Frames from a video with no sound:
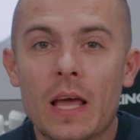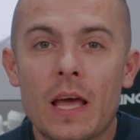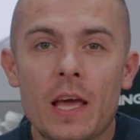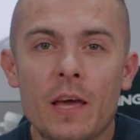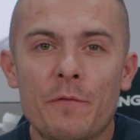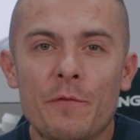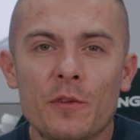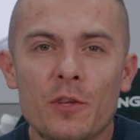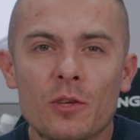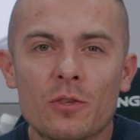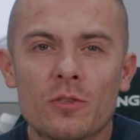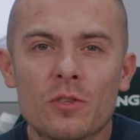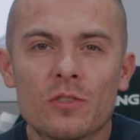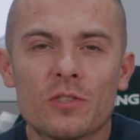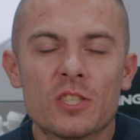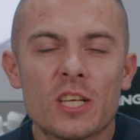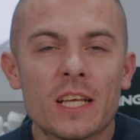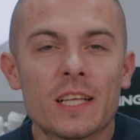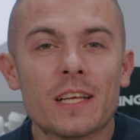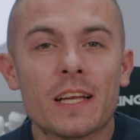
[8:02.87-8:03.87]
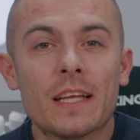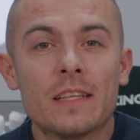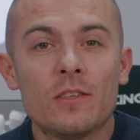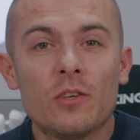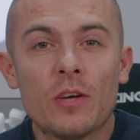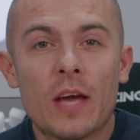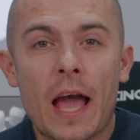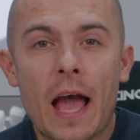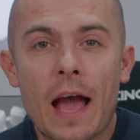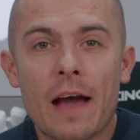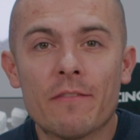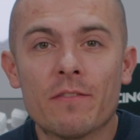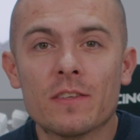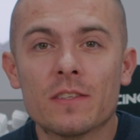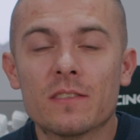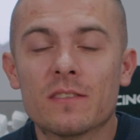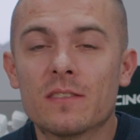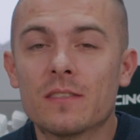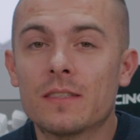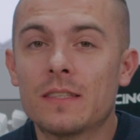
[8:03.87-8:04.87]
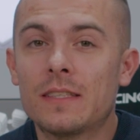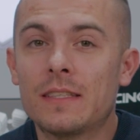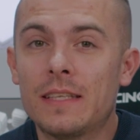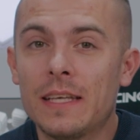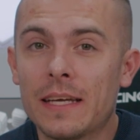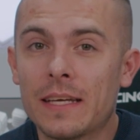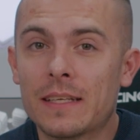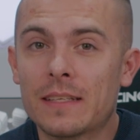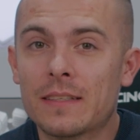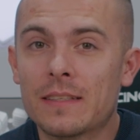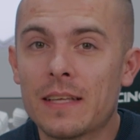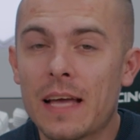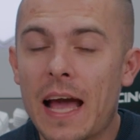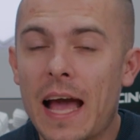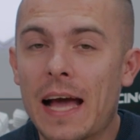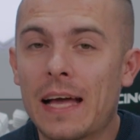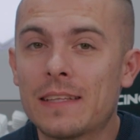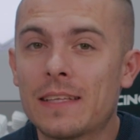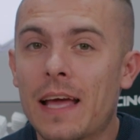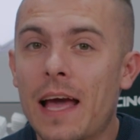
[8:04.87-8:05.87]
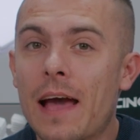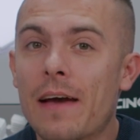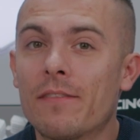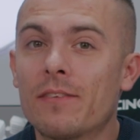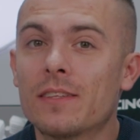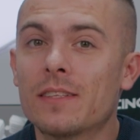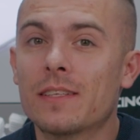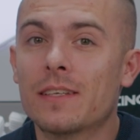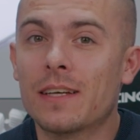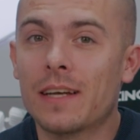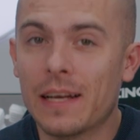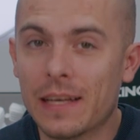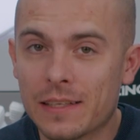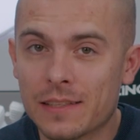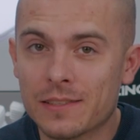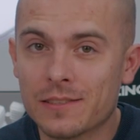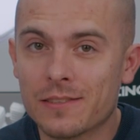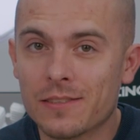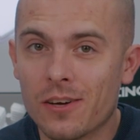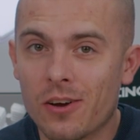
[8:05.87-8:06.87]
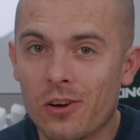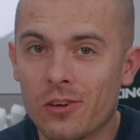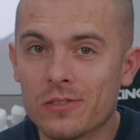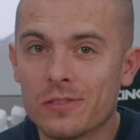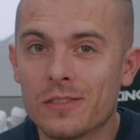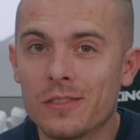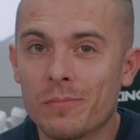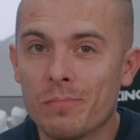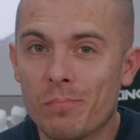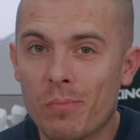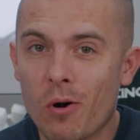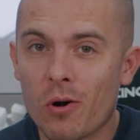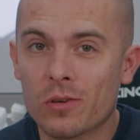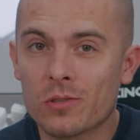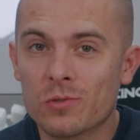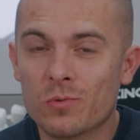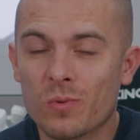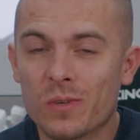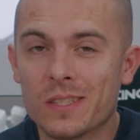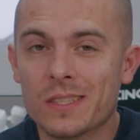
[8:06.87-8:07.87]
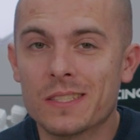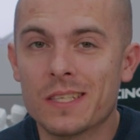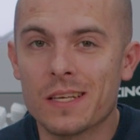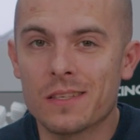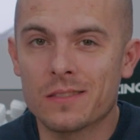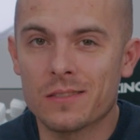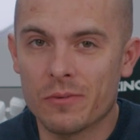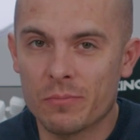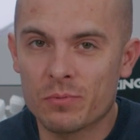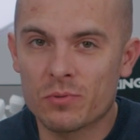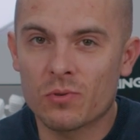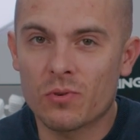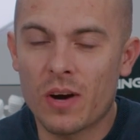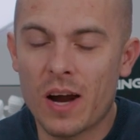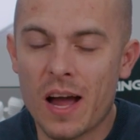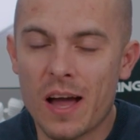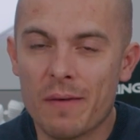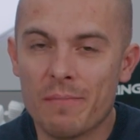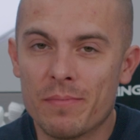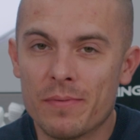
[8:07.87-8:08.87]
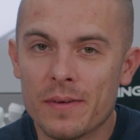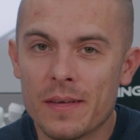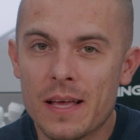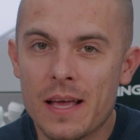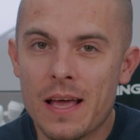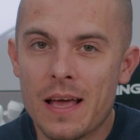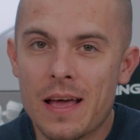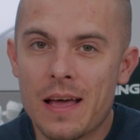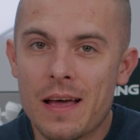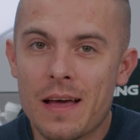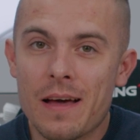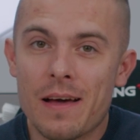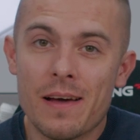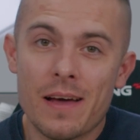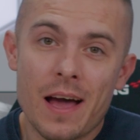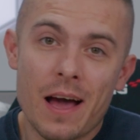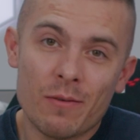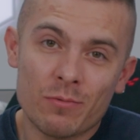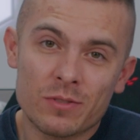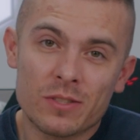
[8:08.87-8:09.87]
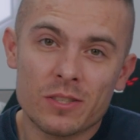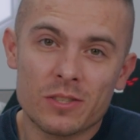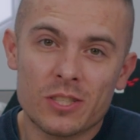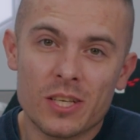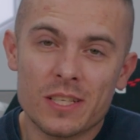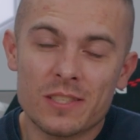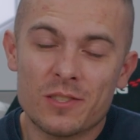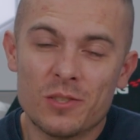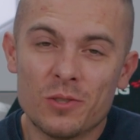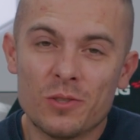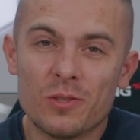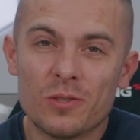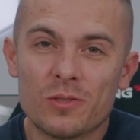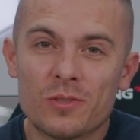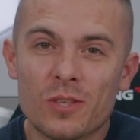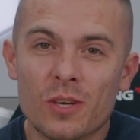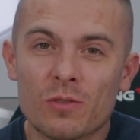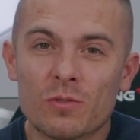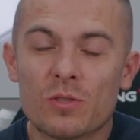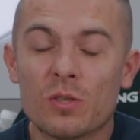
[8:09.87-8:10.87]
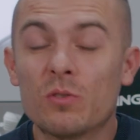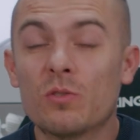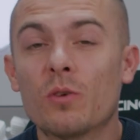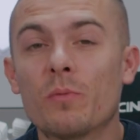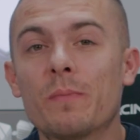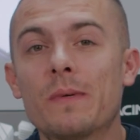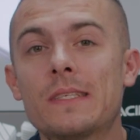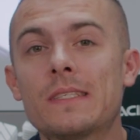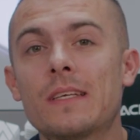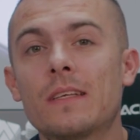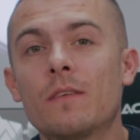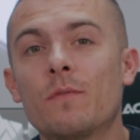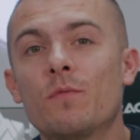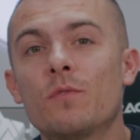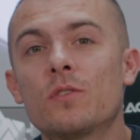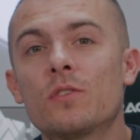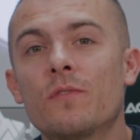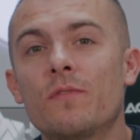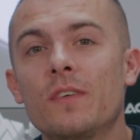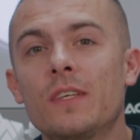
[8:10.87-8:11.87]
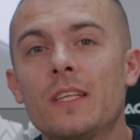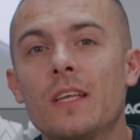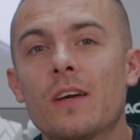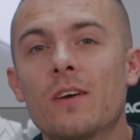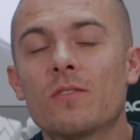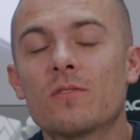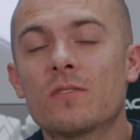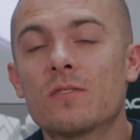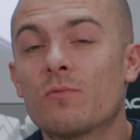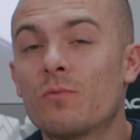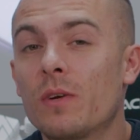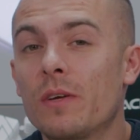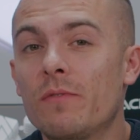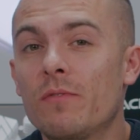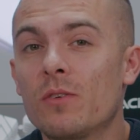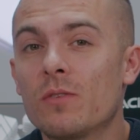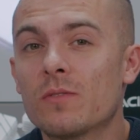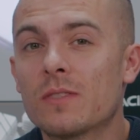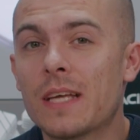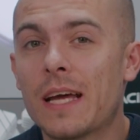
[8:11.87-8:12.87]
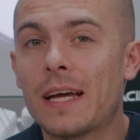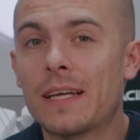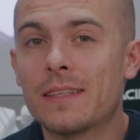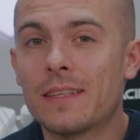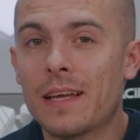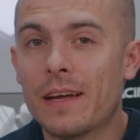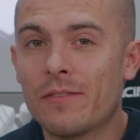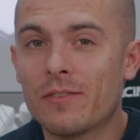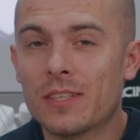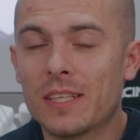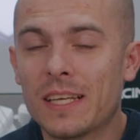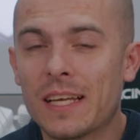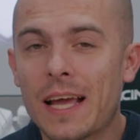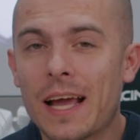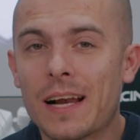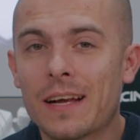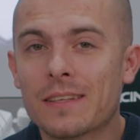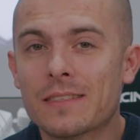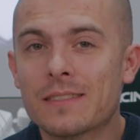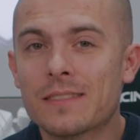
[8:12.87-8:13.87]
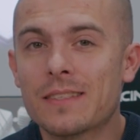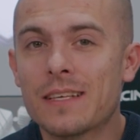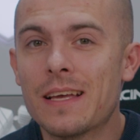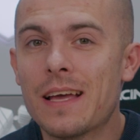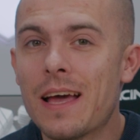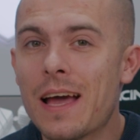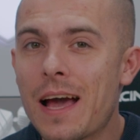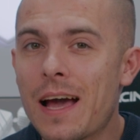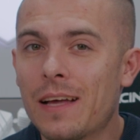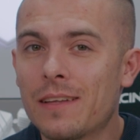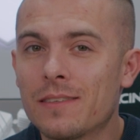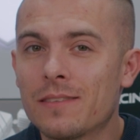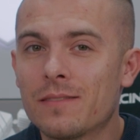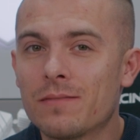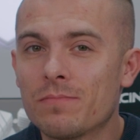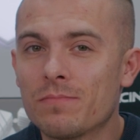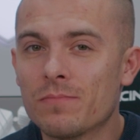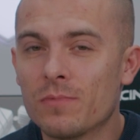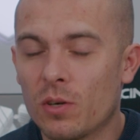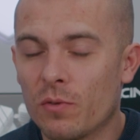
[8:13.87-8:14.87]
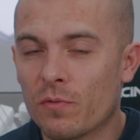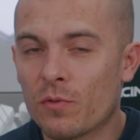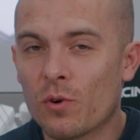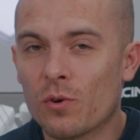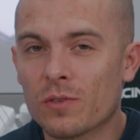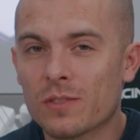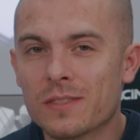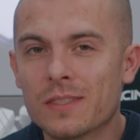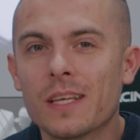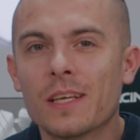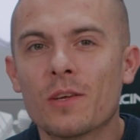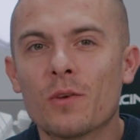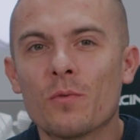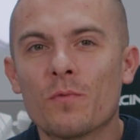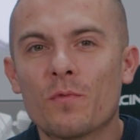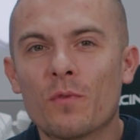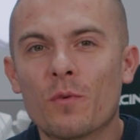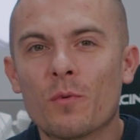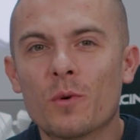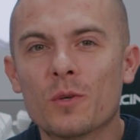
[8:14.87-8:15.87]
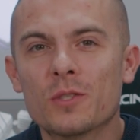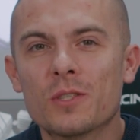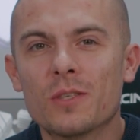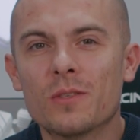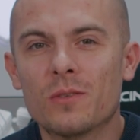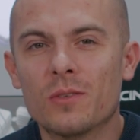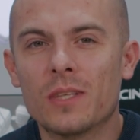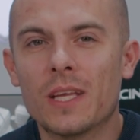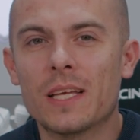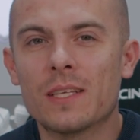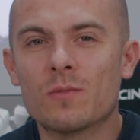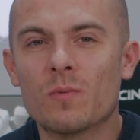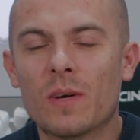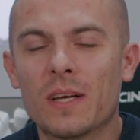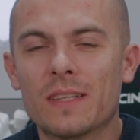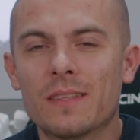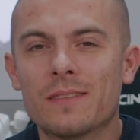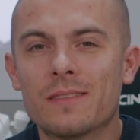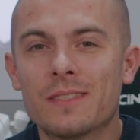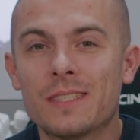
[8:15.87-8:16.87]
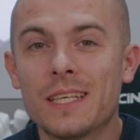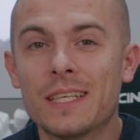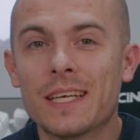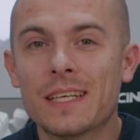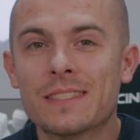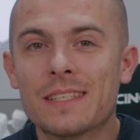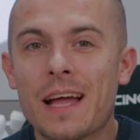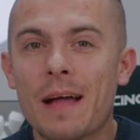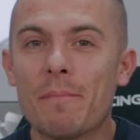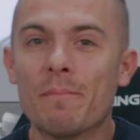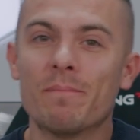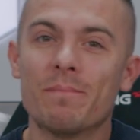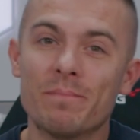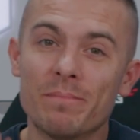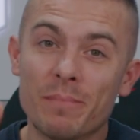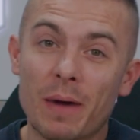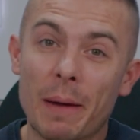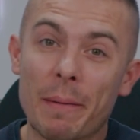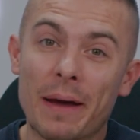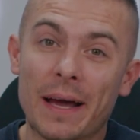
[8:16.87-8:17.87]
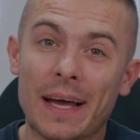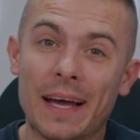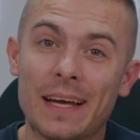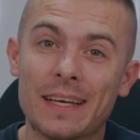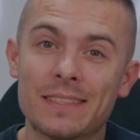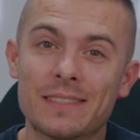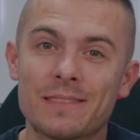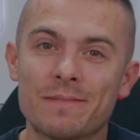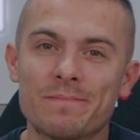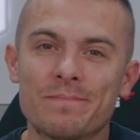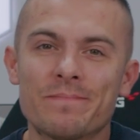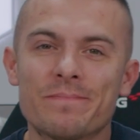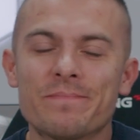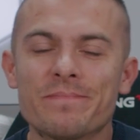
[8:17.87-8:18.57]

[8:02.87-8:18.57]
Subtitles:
If you're new channel and you haven't ticked and haven't clicked on the box where it says subscribe, I would suggest you do so, so you don't miss any future videos, reviews and everything else. And of course, thank you for watching today's one. See you next time. Bye bye, guys.